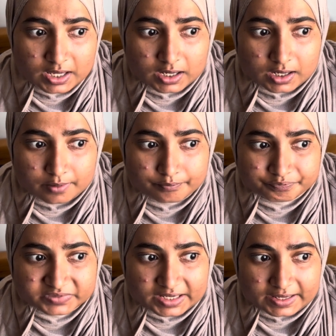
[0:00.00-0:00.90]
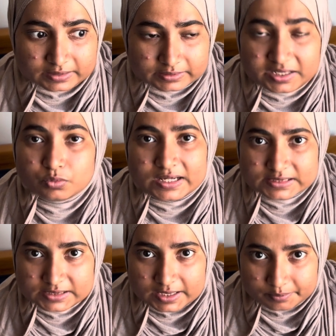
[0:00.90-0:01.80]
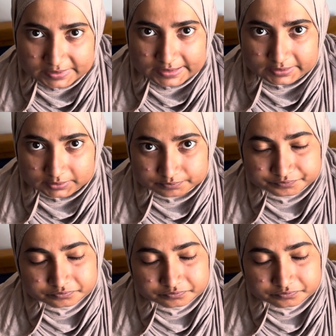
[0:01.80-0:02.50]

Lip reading: and advanced care planning.